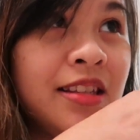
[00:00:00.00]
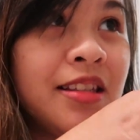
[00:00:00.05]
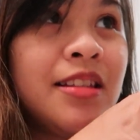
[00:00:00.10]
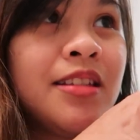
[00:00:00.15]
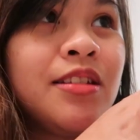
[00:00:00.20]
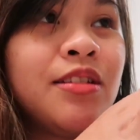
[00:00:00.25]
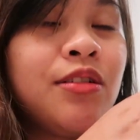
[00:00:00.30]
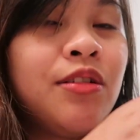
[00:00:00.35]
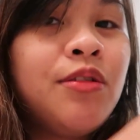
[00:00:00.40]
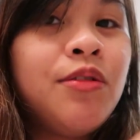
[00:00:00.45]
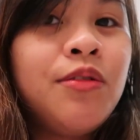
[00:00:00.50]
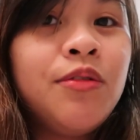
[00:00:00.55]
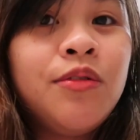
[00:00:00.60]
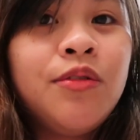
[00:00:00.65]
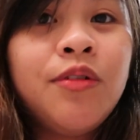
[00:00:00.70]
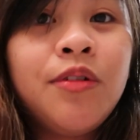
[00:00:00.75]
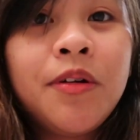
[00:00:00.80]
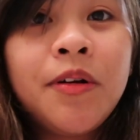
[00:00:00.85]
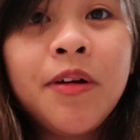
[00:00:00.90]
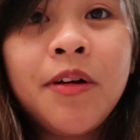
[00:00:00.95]
So
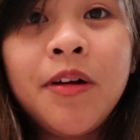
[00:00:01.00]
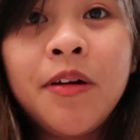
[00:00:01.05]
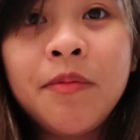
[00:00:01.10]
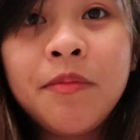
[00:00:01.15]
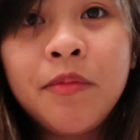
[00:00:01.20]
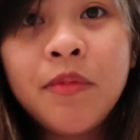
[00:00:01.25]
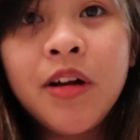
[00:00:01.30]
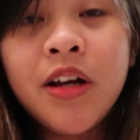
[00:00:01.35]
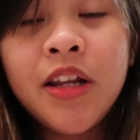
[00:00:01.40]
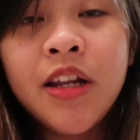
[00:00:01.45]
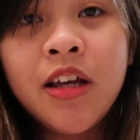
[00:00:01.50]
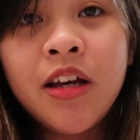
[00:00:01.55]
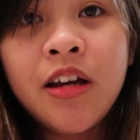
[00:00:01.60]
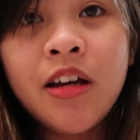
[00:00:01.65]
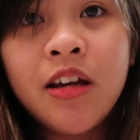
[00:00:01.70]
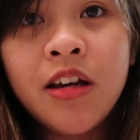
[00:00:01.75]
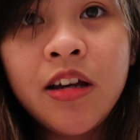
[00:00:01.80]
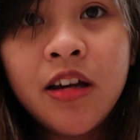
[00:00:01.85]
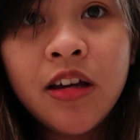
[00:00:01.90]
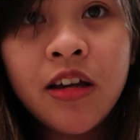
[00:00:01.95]
I'm
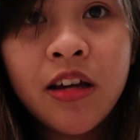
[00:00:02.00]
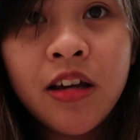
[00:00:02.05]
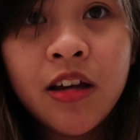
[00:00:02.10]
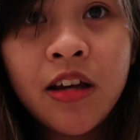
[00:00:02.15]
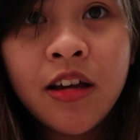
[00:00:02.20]
gonna